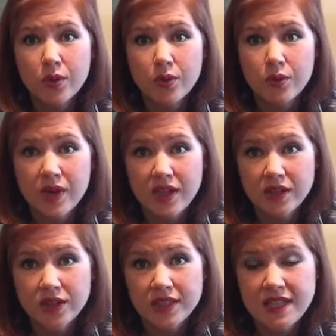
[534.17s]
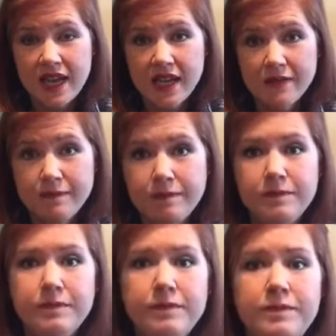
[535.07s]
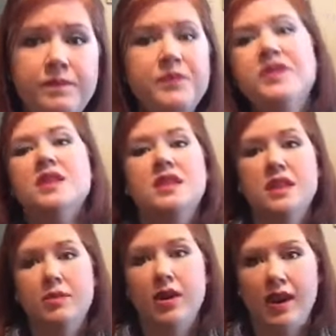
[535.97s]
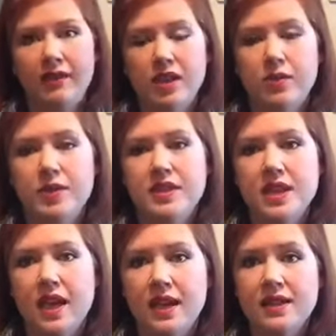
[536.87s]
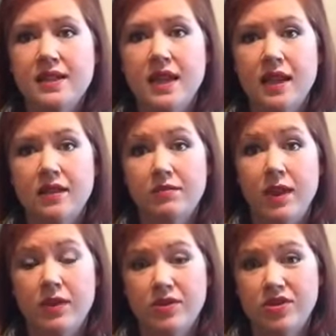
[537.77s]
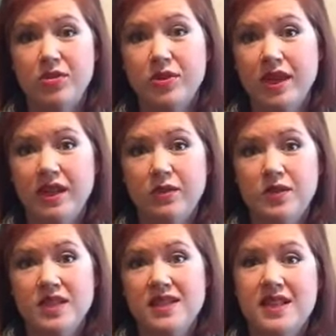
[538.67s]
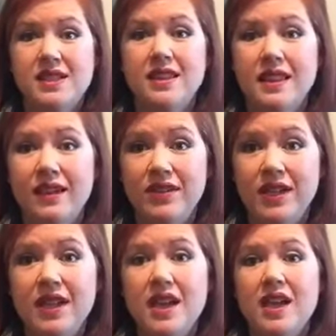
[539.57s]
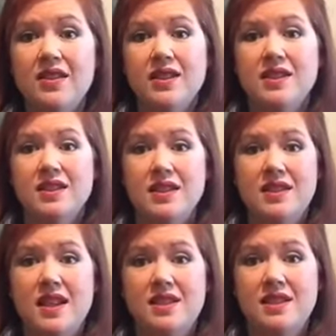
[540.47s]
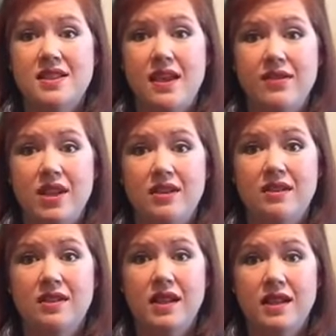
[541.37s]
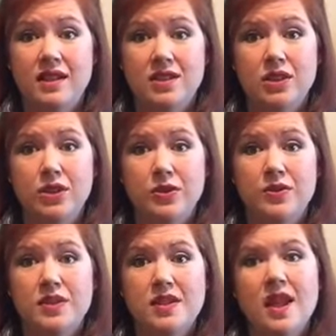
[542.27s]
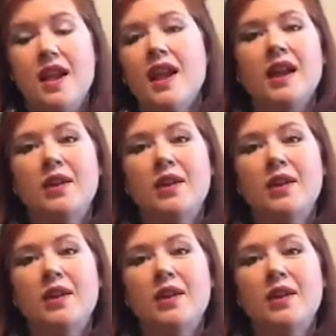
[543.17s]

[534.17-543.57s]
ring looked at to see about having it resized, and my original ring was a size 11. This is a size 7, and it's loose. And I